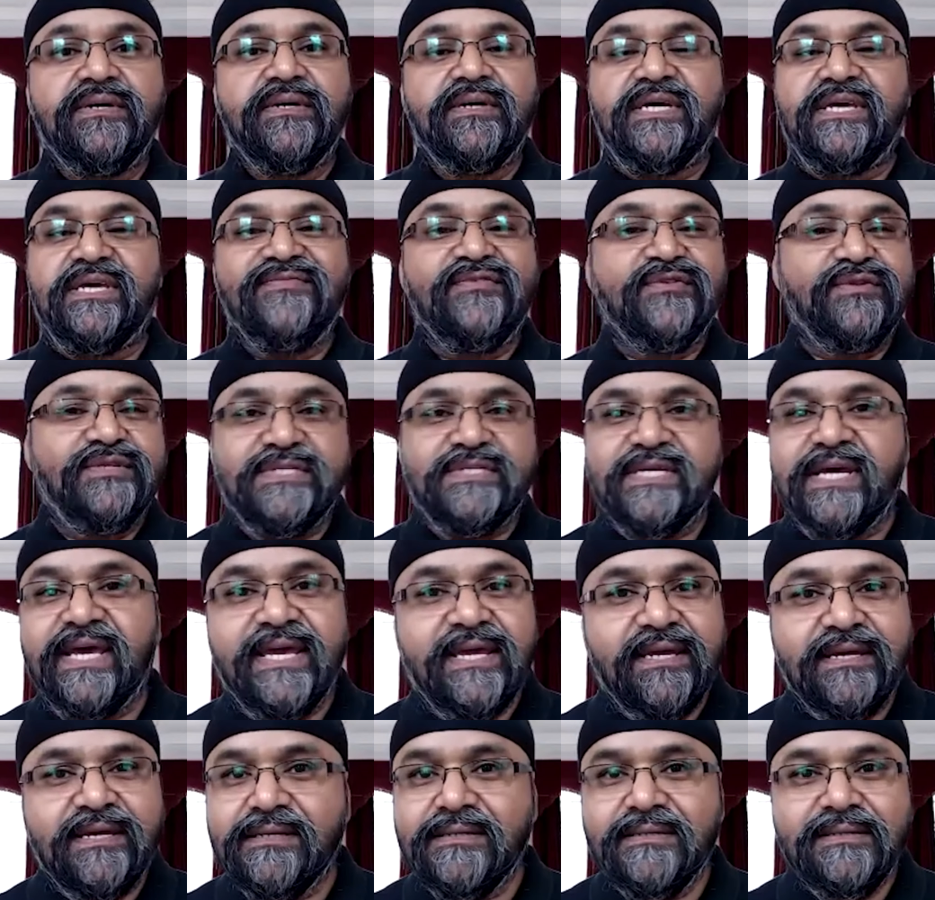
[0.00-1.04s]
give or
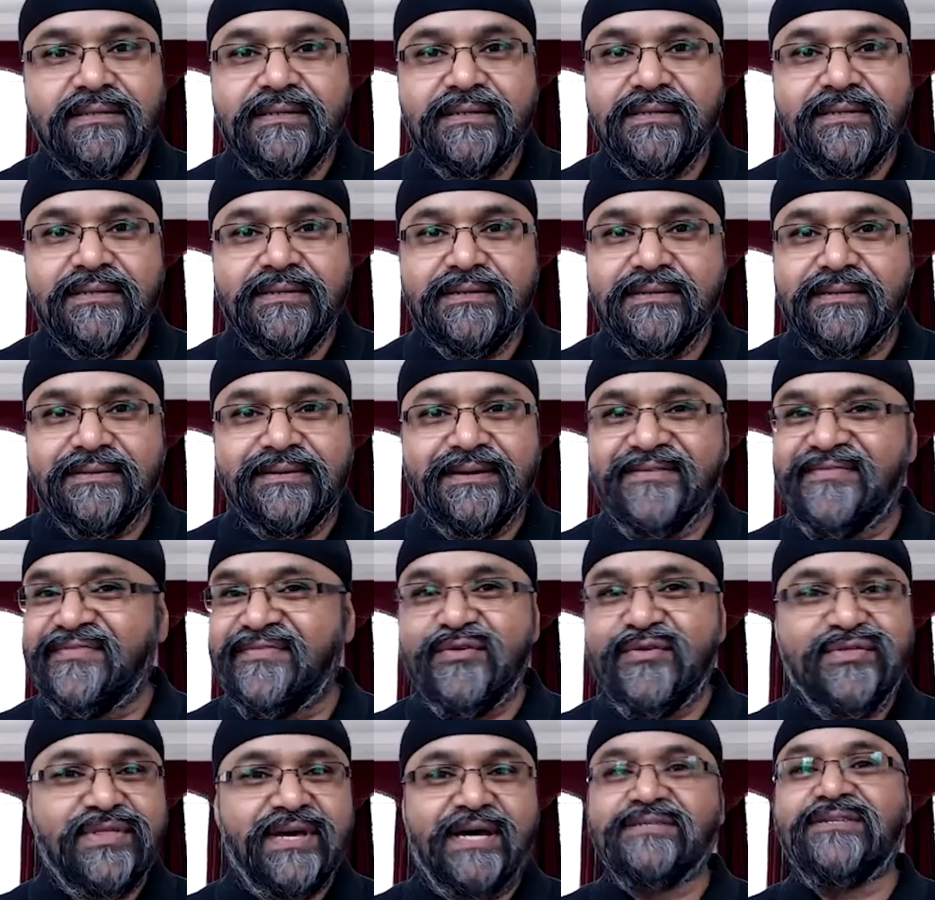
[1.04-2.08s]
take a few
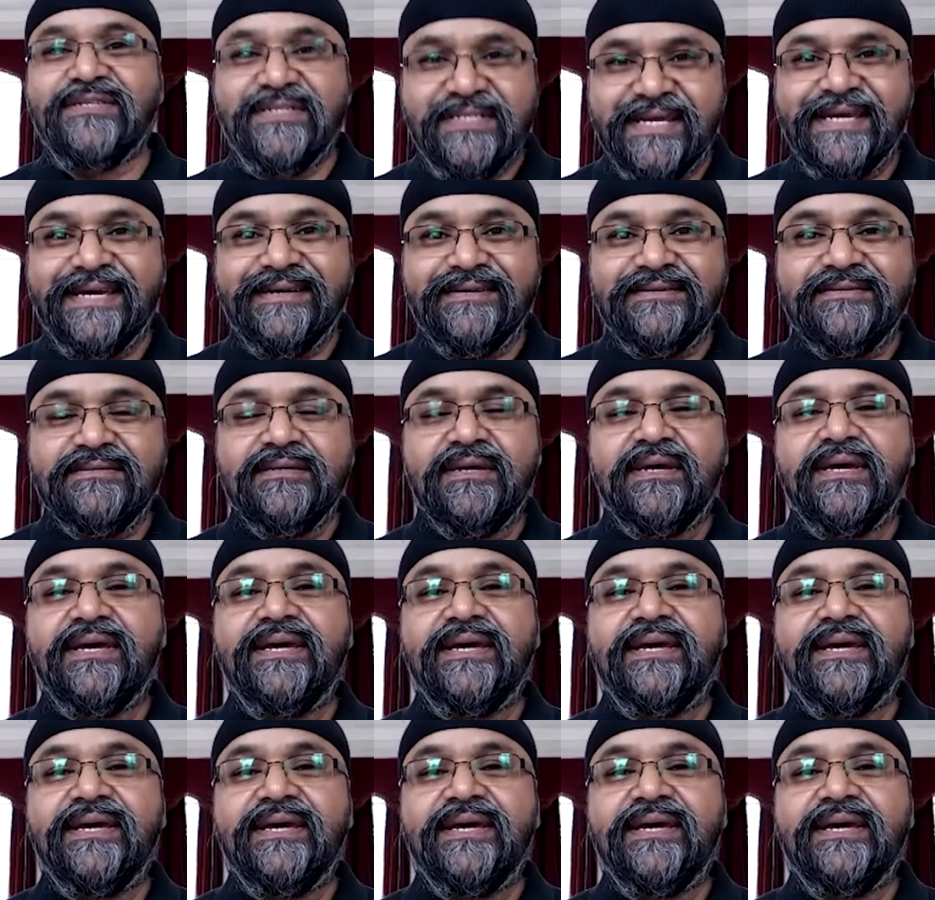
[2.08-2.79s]
thousand years,